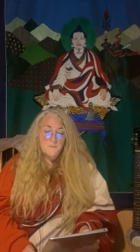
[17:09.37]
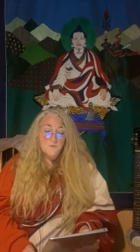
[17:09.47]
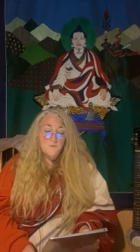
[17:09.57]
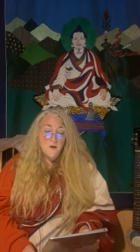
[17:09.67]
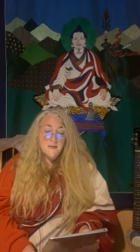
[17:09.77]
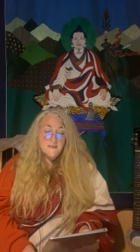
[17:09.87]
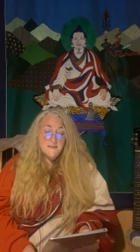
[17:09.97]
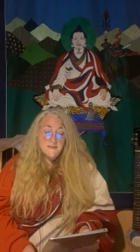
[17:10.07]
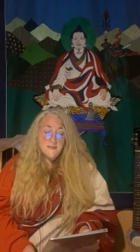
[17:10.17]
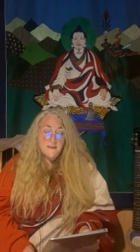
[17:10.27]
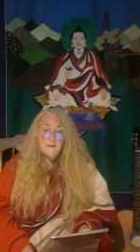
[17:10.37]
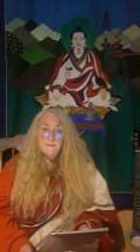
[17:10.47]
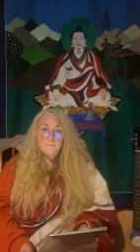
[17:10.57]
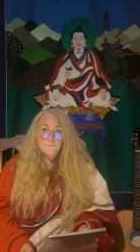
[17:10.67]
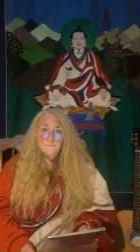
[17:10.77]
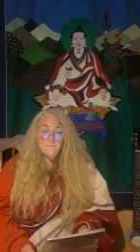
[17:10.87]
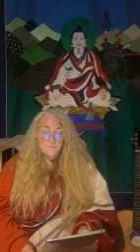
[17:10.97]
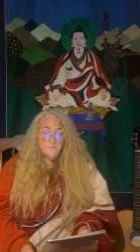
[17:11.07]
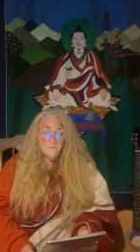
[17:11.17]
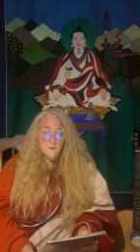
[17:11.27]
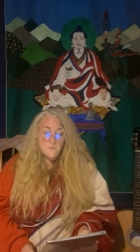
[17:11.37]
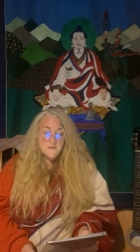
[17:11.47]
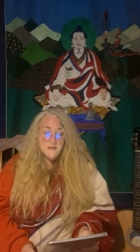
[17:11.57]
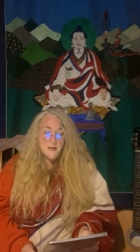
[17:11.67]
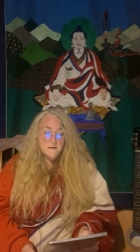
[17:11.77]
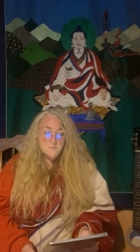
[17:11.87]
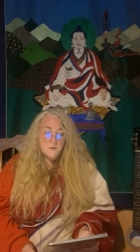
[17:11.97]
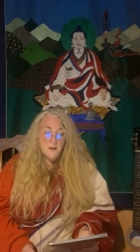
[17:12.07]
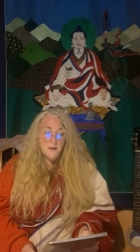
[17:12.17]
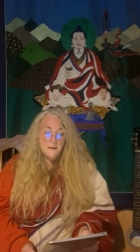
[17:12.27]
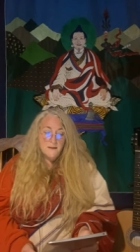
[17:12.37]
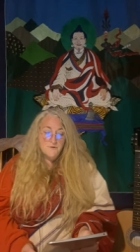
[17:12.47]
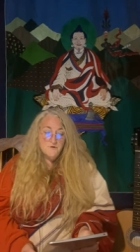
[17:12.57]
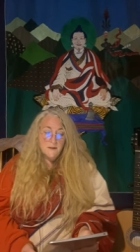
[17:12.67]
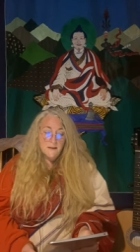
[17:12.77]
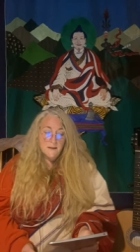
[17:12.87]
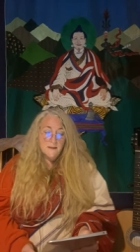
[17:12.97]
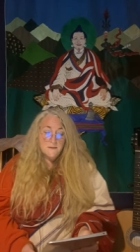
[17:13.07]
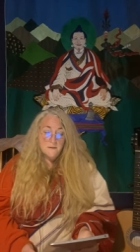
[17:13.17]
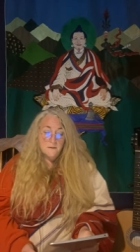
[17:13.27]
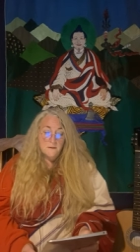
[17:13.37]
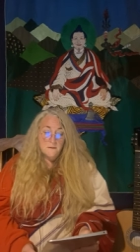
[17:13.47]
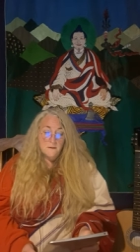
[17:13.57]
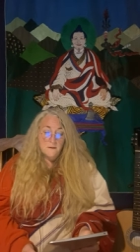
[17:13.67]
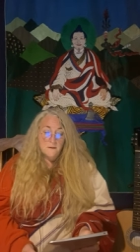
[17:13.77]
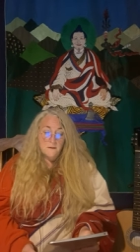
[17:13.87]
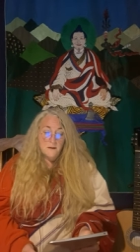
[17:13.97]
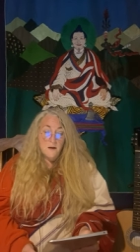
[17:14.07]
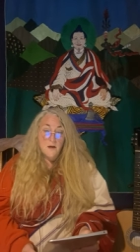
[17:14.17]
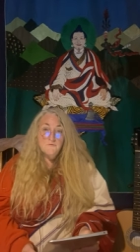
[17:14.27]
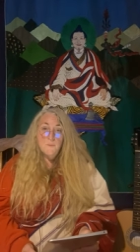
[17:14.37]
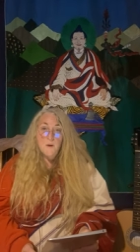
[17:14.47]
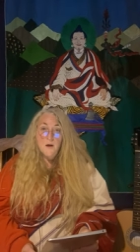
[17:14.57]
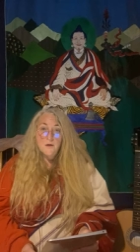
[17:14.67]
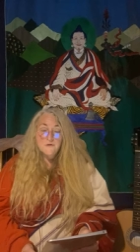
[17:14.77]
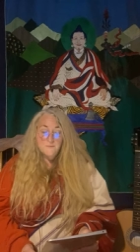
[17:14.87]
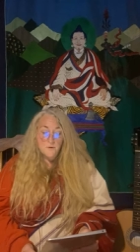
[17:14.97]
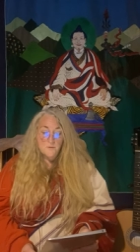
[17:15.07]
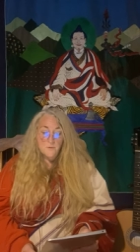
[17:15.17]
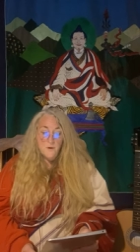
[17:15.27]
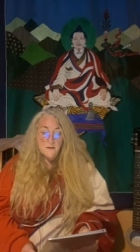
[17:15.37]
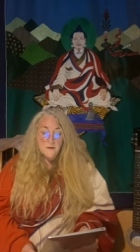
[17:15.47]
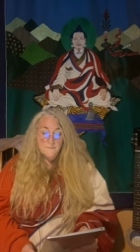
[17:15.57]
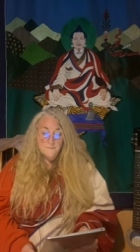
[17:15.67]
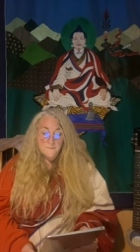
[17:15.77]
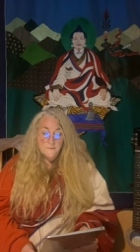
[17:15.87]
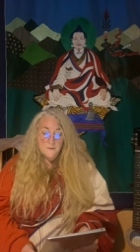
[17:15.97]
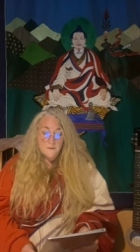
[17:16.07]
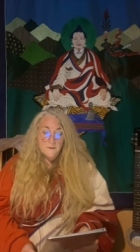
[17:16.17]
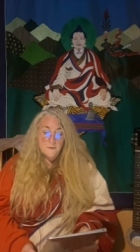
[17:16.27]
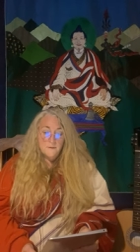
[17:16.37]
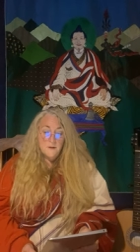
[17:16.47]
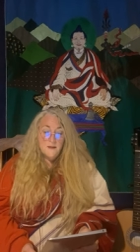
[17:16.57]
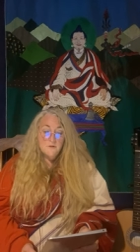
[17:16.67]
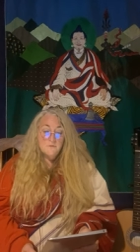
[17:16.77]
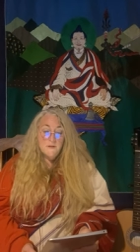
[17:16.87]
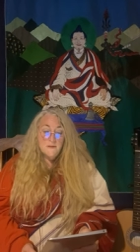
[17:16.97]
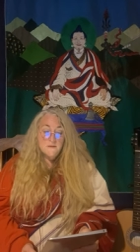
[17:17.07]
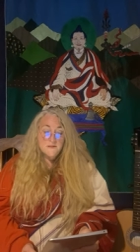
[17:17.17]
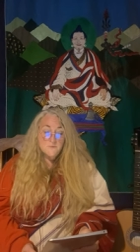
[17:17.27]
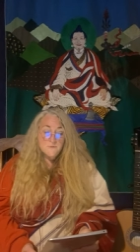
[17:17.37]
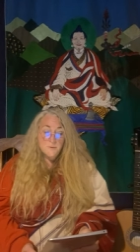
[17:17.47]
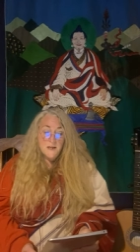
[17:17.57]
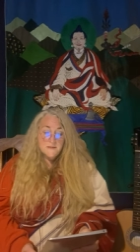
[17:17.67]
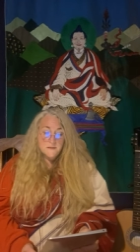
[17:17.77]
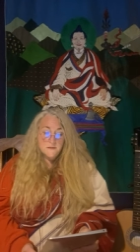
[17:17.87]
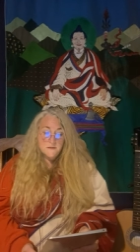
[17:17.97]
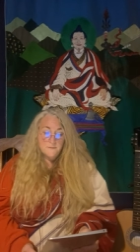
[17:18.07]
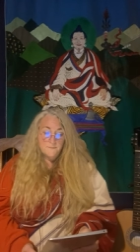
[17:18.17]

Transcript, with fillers: provided tea. We sat politely drinking it I remarked upon the weather. They agreed that it was pleasant.